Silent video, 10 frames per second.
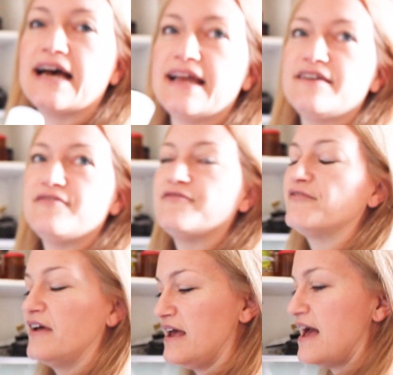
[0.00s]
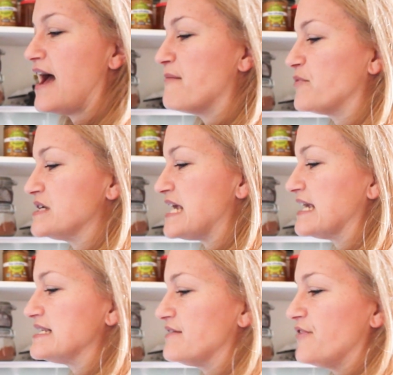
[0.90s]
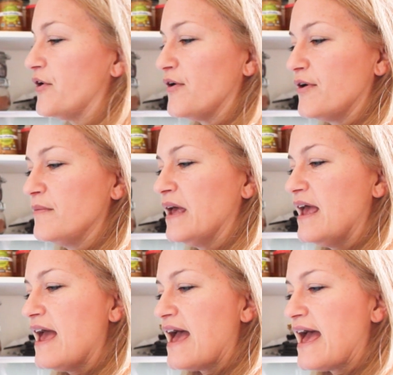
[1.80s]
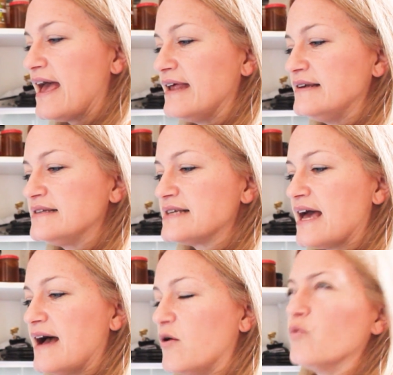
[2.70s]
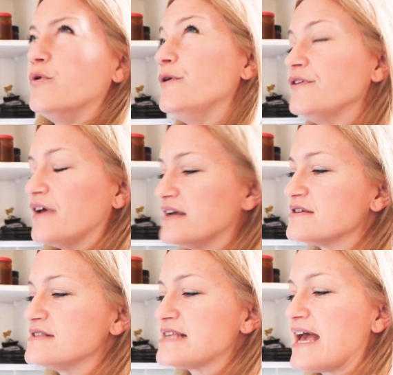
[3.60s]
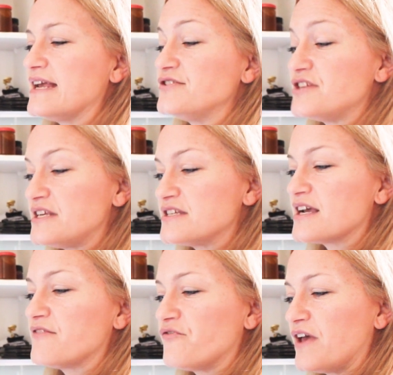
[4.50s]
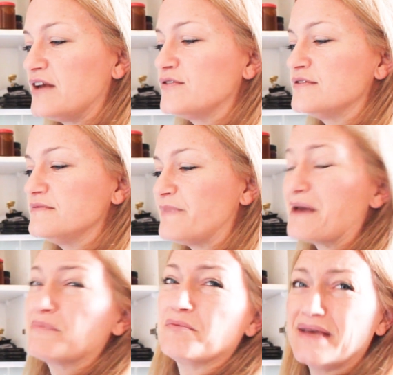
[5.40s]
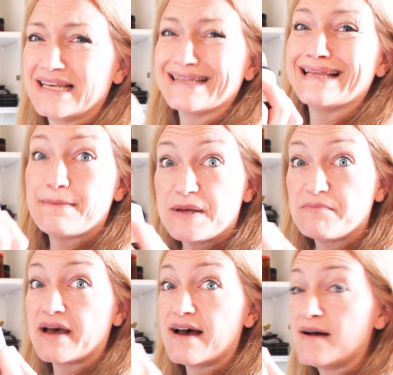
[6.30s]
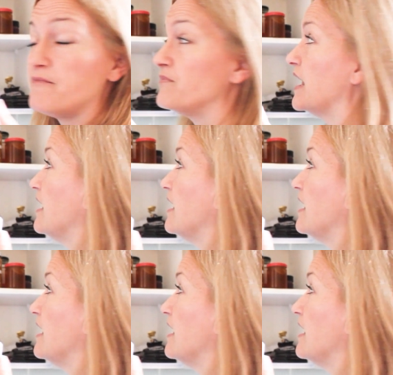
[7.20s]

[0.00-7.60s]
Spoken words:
kind of protective herb, and or root I should say. Ginger, fennel, peppermint, lemon balm,